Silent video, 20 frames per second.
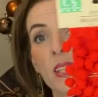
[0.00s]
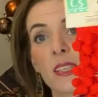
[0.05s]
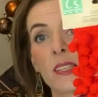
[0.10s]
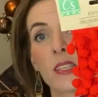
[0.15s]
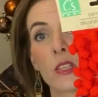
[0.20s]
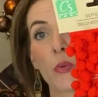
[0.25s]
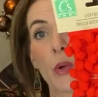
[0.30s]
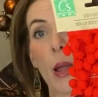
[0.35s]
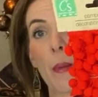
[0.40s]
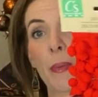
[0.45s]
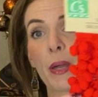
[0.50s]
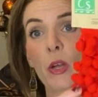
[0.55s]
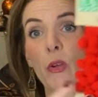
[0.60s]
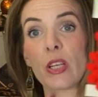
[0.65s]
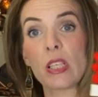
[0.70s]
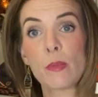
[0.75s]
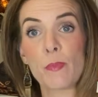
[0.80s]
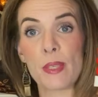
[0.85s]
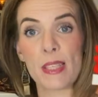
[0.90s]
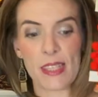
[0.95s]
this to wrap my
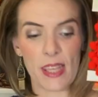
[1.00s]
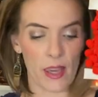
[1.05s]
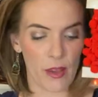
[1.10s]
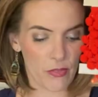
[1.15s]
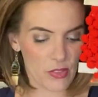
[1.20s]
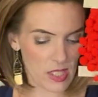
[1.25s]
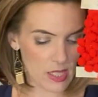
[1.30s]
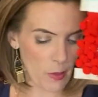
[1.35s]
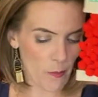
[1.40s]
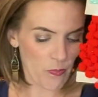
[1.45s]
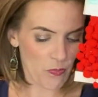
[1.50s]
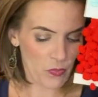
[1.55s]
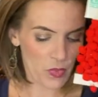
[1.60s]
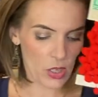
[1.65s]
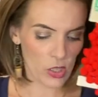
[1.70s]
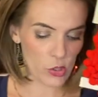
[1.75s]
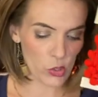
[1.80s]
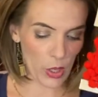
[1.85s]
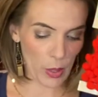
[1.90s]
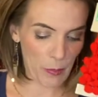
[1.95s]
Christmas gifts.
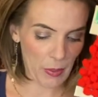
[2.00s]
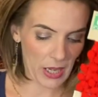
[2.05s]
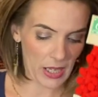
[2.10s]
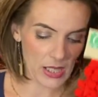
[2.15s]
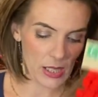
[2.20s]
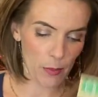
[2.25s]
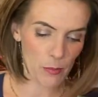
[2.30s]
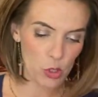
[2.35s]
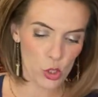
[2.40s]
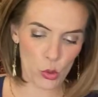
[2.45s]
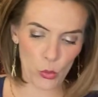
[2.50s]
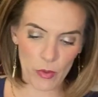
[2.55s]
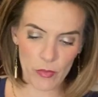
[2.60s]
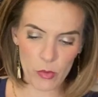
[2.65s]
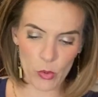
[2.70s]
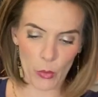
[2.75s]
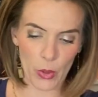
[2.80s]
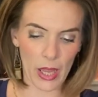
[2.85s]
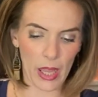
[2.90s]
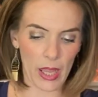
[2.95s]
So I picked up 2 of
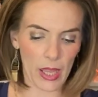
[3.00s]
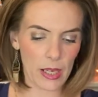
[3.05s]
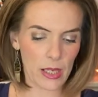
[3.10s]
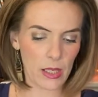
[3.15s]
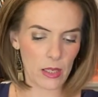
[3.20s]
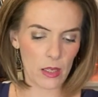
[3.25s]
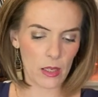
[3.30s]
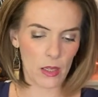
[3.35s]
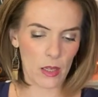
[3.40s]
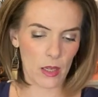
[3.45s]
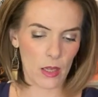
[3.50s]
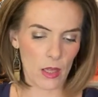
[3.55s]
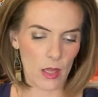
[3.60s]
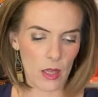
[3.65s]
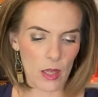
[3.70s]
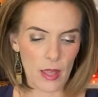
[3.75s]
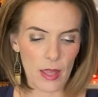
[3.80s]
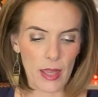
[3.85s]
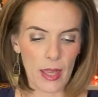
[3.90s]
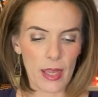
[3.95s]
the red
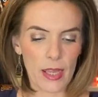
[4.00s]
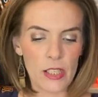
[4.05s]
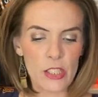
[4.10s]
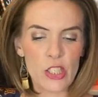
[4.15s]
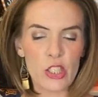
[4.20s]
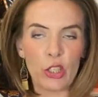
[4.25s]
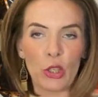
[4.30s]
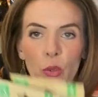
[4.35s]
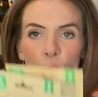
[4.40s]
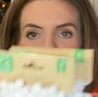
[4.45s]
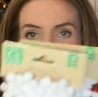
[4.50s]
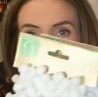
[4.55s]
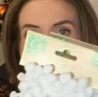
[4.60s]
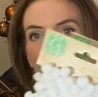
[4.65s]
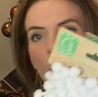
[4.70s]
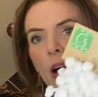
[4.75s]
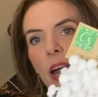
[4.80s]
and 2 of the